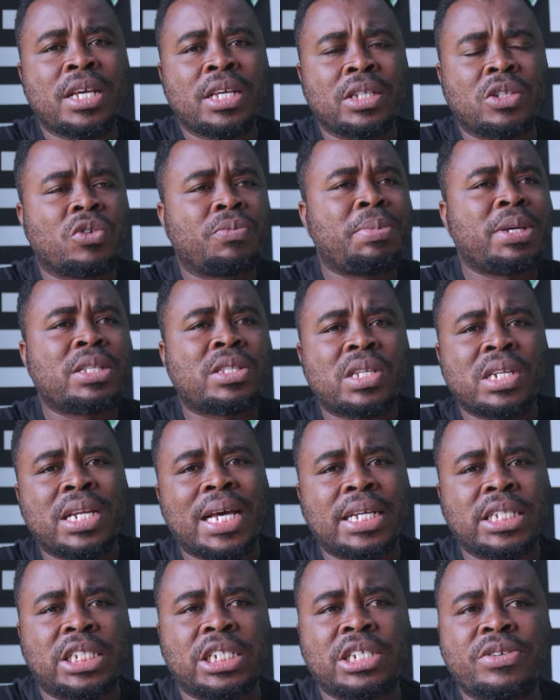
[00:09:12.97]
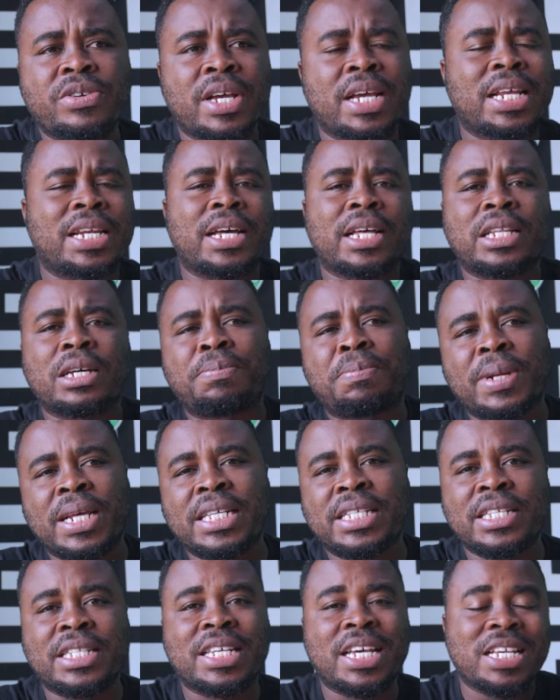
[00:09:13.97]
You've been to Nigeria and other
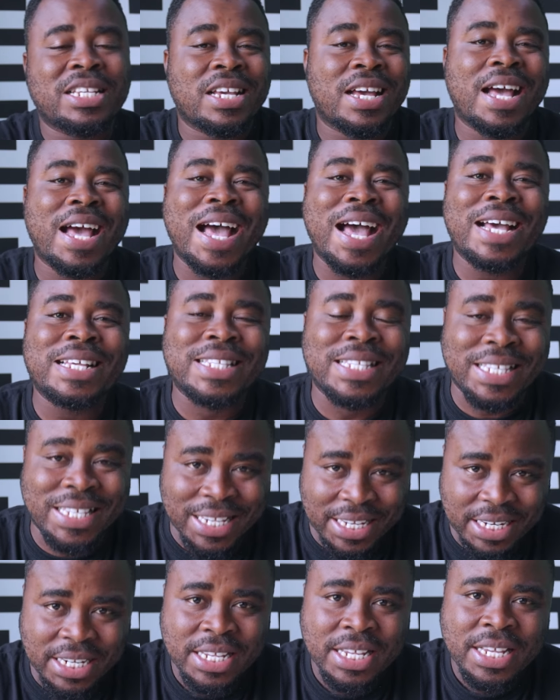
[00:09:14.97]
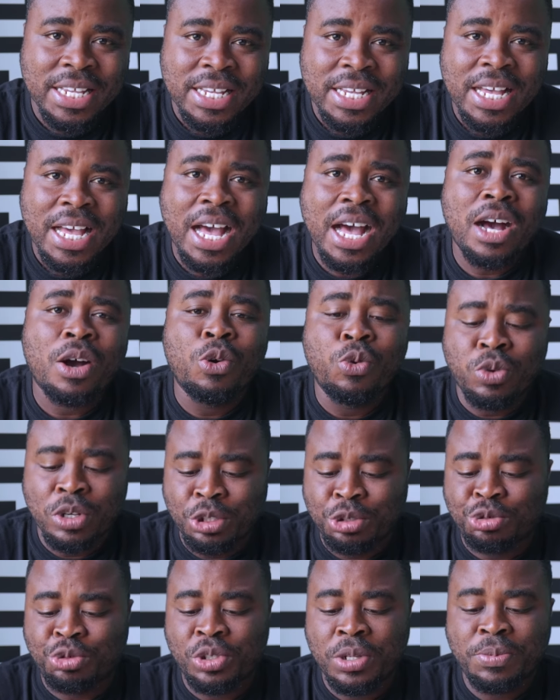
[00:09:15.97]
places and you're asking how we
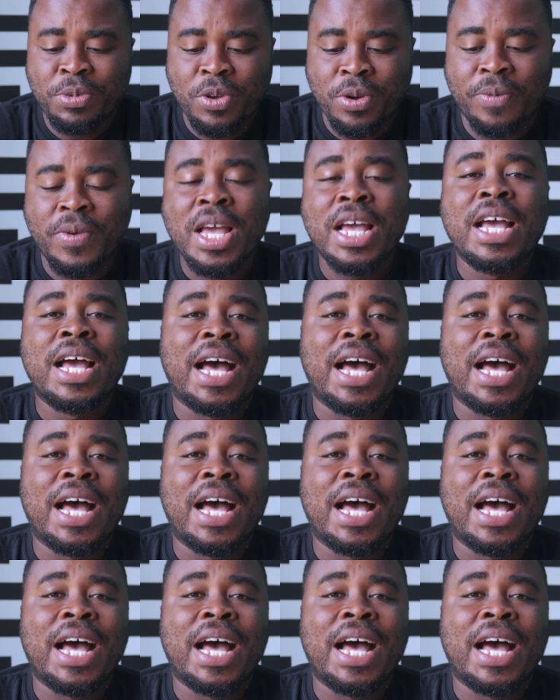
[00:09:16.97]
stream your...